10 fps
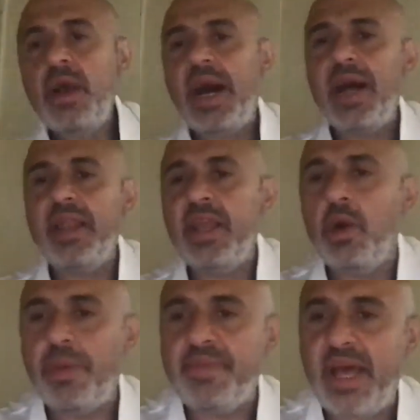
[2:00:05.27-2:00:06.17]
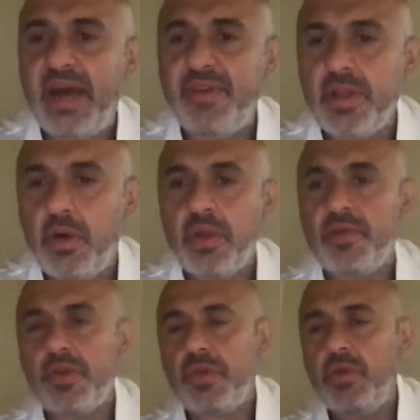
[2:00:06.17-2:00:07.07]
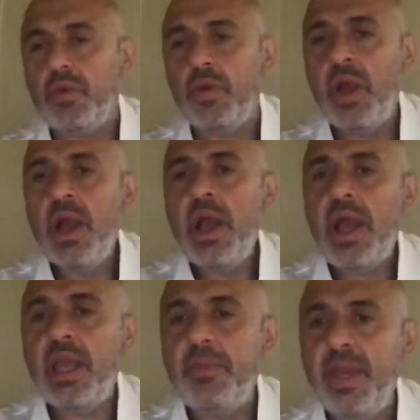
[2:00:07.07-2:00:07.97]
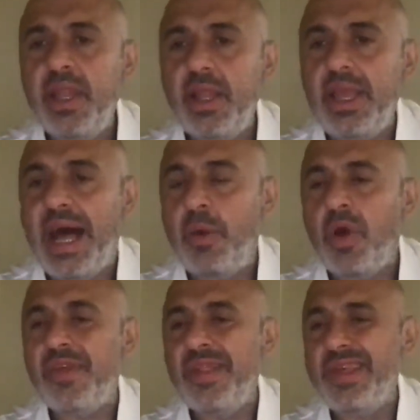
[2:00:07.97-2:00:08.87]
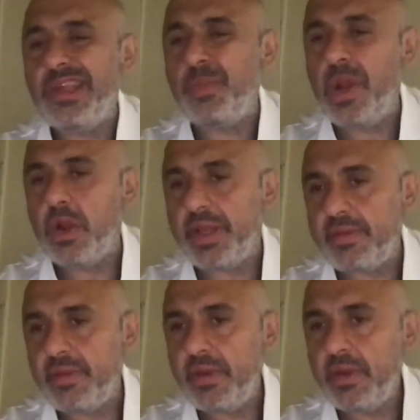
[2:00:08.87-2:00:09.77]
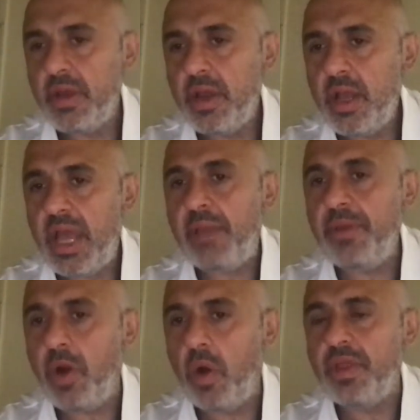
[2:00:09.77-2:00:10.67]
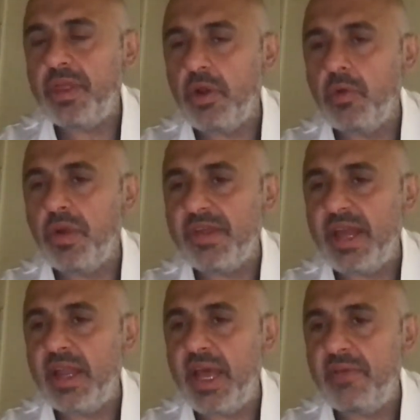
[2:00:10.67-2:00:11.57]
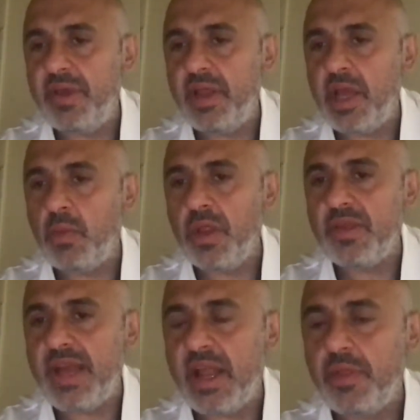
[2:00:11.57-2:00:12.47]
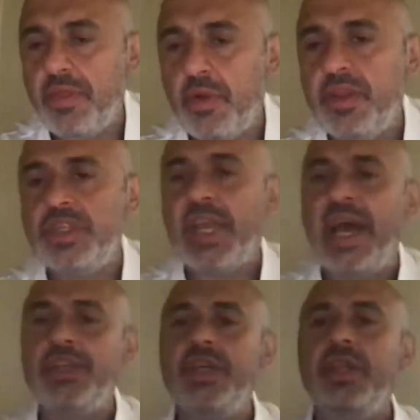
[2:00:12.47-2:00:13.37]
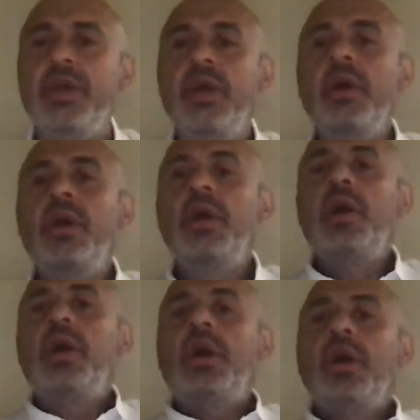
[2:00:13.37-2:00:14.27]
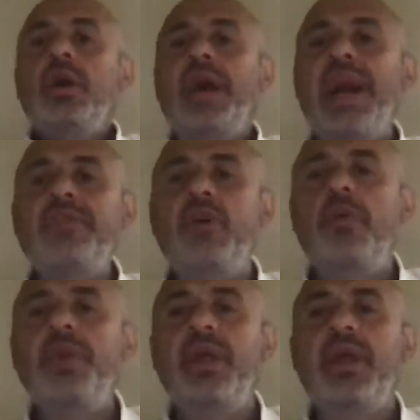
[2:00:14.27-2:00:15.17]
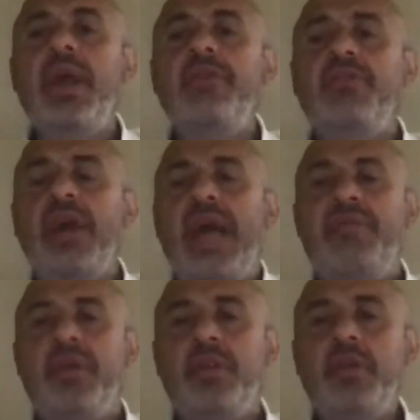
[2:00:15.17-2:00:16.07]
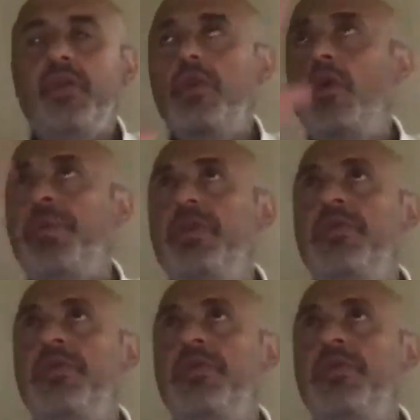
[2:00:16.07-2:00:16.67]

How did he go up to heaven? Notice verse 2. And immediately I was in the spirit, and behold, a throne was set in heaven, and one sat on the throne. Did you catch it? God told me to enter heaven. So he opened